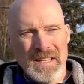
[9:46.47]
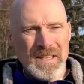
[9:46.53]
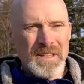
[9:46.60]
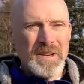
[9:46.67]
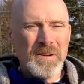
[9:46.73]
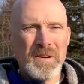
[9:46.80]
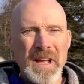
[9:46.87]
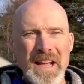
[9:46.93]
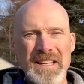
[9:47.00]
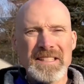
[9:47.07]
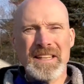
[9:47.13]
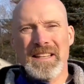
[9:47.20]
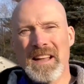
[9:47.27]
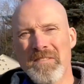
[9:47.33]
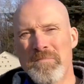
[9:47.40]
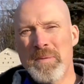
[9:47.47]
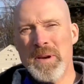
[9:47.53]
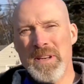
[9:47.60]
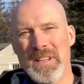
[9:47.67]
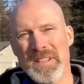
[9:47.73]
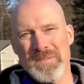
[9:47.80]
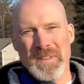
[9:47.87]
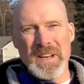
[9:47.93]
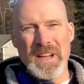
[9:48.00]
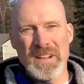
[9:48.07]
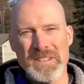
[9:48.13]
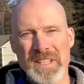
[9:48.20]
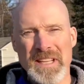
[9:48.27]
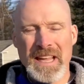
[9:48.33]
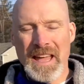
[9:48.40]
You know, guys, I love putting these
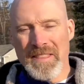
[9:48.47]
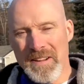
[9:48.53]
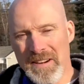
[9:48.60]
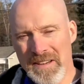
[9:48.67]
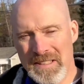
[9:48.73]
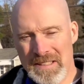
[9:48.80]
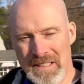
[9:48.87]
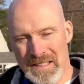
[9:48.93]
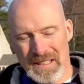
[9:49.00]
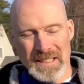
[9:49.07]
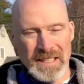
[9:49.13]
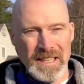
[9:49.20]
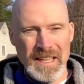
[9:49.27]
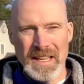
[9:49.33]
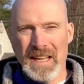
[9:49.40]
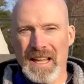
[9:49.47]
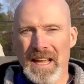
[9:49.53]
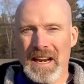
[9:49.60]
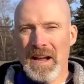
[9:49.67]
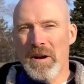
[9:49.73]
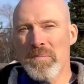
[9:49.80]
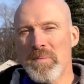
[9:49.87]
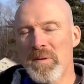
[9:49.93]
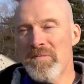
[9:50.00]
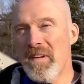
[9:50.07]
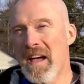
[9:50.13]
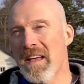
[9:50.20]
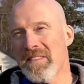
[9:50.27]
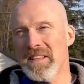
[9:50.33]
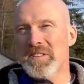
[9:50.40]
videos together, and I hope you
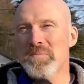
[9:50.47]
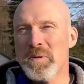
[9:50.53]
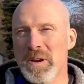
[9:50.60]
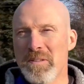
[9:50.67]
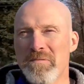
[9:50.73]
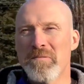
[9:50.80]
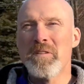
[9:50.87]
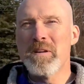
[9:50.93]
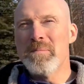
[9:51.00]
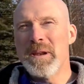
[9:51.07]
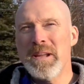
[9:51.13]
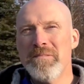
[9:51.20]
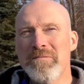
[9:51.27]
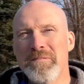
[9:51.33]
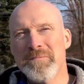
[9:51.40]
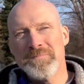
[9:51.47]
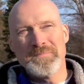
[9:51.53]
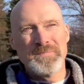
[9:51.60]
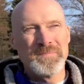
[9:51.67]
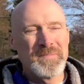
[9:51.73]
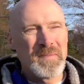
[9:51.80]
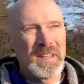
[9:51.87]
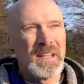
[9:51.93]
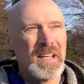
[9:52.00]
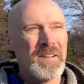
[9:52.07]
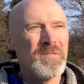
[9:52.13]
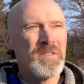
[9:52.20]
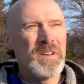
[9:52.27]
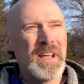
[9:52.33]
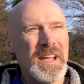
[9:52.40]
found this one informative. If
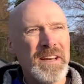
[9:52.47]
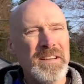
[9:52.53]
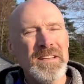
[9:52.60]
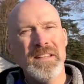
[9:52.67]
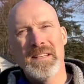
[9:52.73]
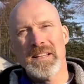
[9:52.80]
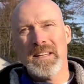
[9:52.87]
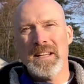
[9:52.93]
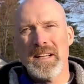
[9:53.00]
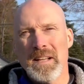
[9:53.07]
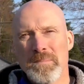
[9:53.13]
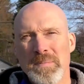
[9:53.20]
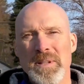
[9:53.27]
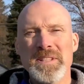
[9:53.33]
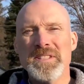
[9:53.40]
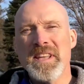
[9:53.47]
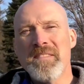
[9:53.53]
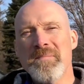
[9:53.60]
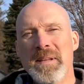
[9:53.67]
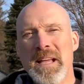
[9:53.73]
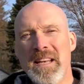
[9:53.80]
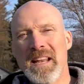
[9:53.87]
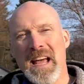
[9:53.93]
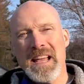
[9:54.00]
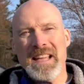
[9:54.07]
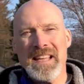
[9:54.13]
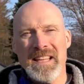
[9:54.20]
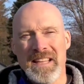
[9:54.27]
you did, please give me a like.